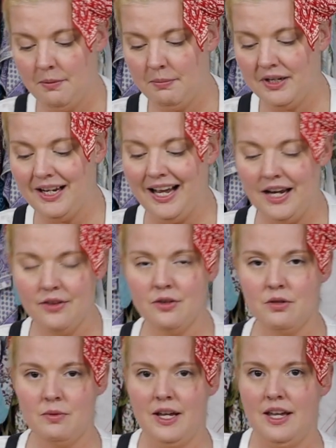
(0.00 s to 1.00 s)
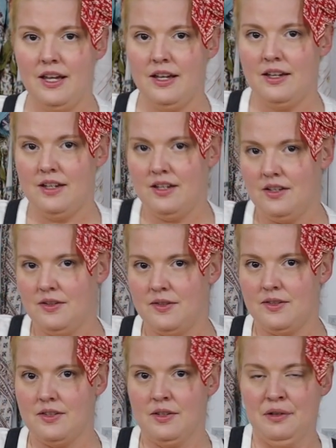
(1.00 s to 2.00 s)
But either way
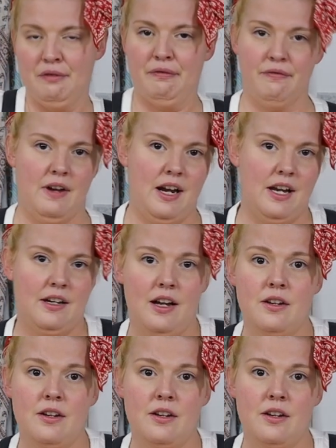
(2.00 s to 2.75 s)
is fine.